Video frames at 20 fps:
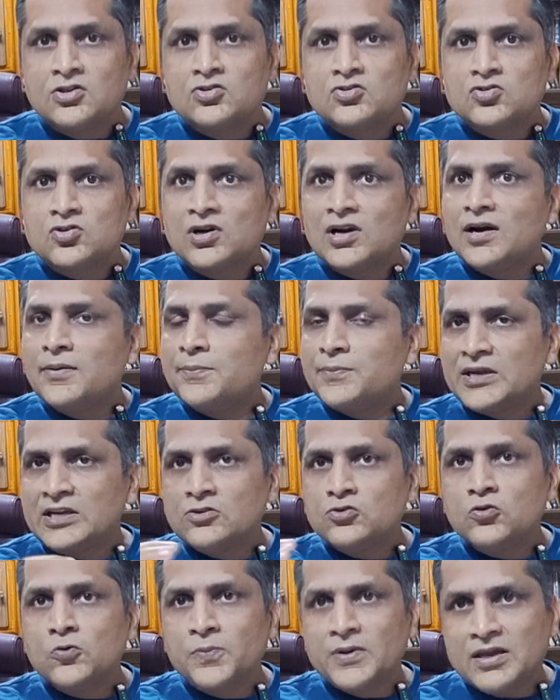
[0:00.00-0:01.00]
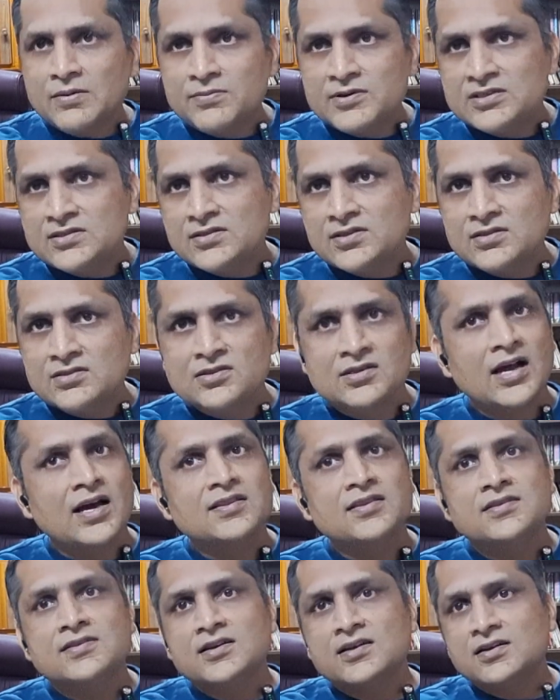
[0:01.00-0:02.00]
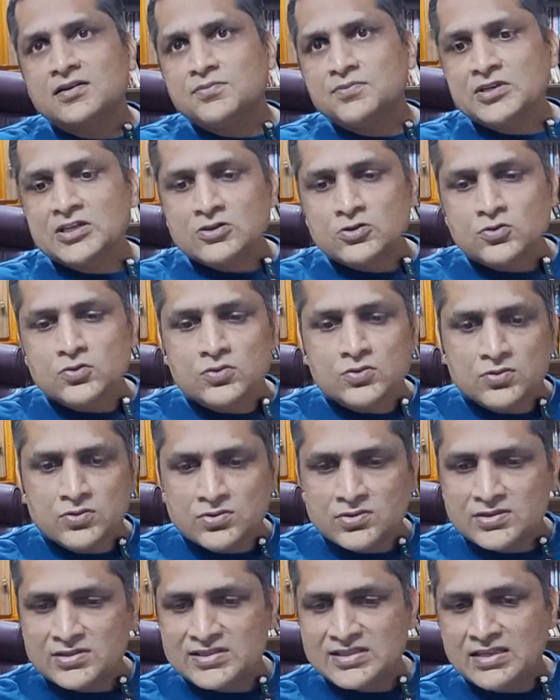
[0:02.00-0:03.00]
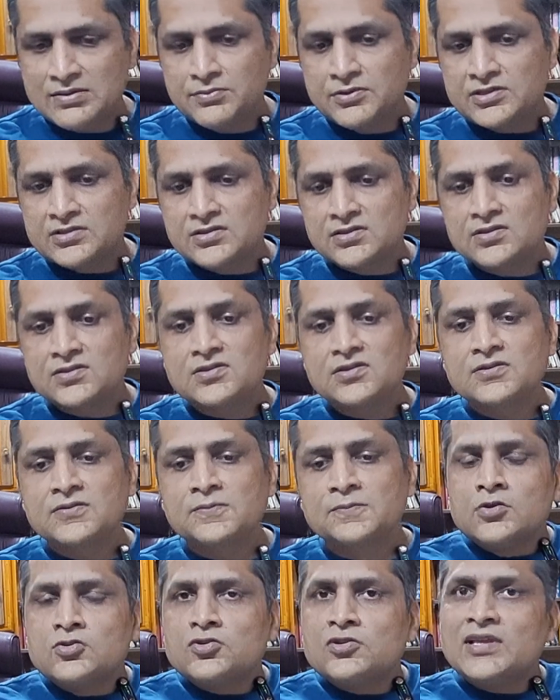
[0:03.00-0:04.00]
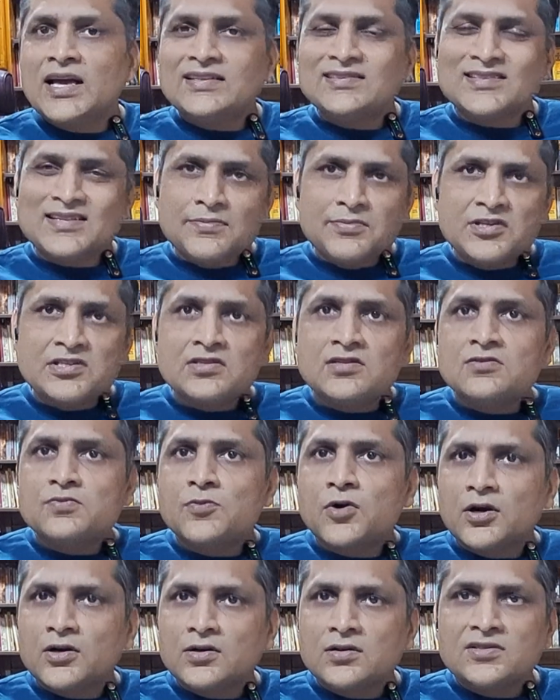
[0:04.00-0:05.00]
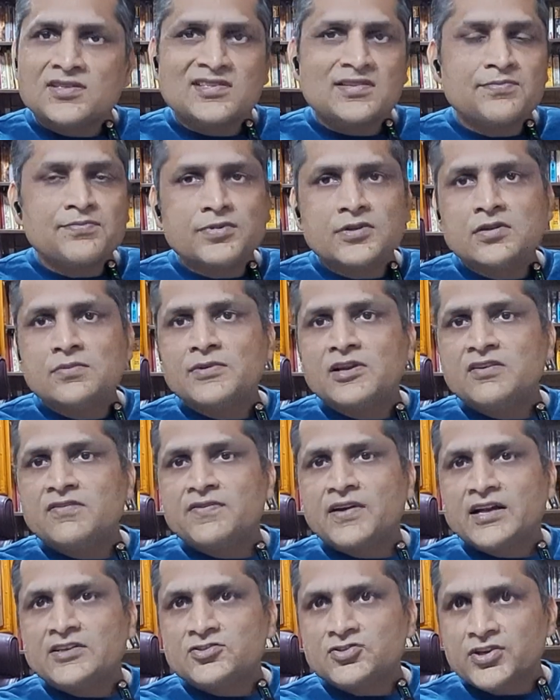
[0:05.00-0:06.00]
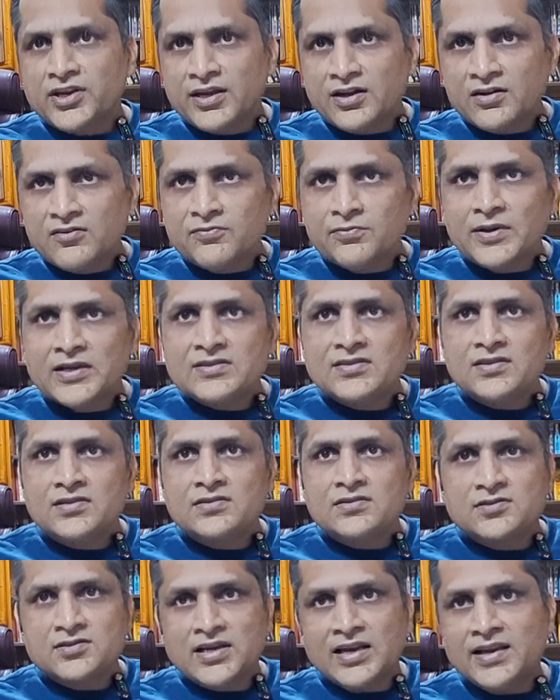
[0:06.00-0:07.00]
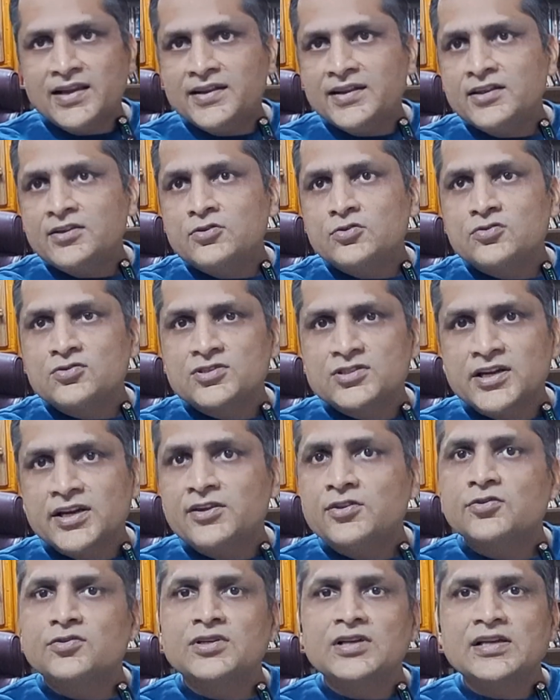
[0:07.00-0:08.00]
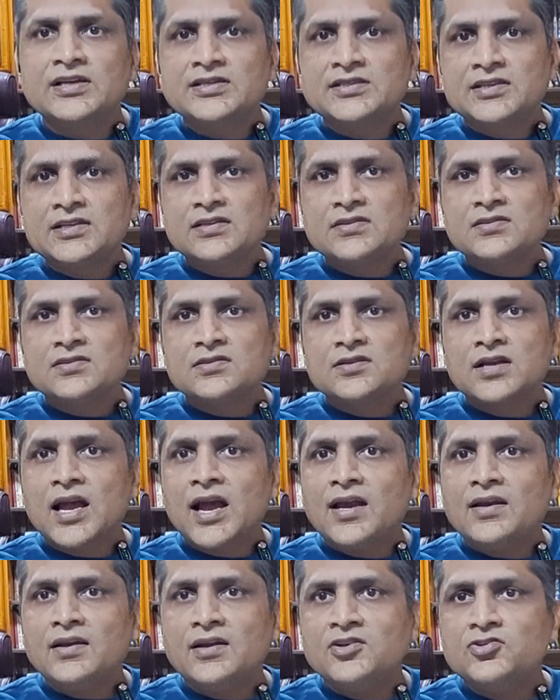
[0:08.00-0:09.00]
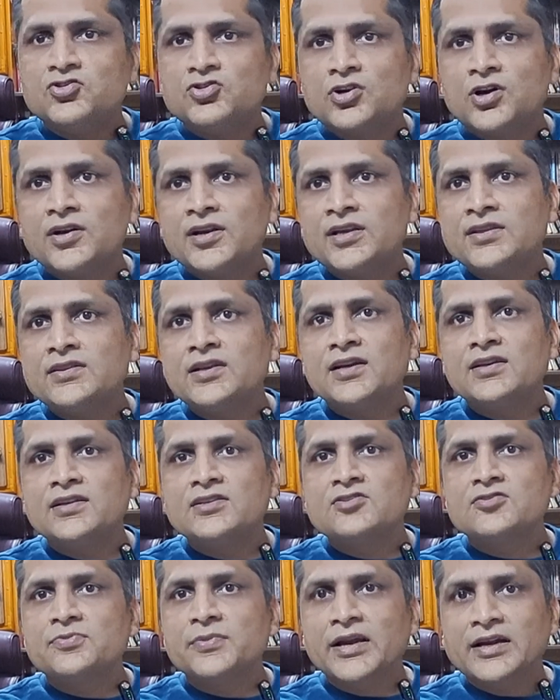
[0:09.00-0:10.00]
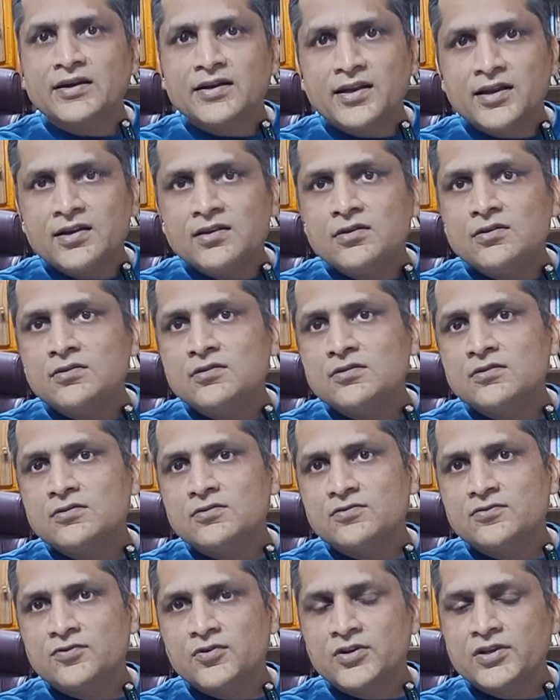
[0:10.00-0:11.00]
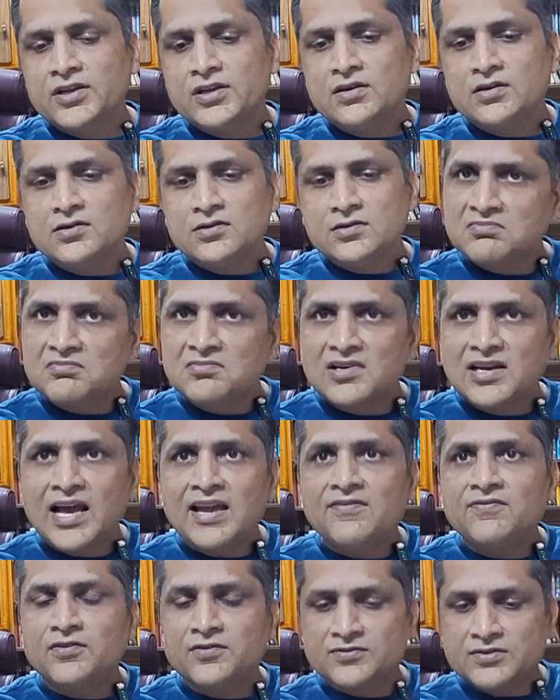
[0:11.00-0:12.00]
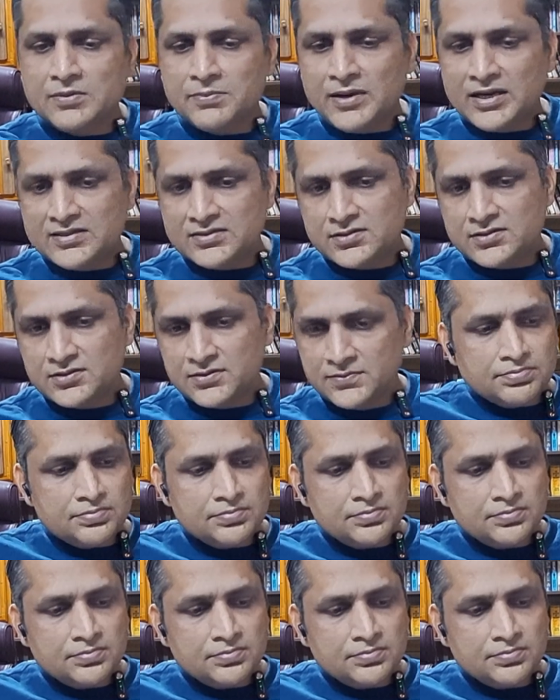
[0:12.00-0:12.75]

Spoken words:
So a B2B business rather than a B2C business. So that's the business model: simple manufacturing of buses, selling it to state utilities, and ensuring that it's maintained for the life of the bus.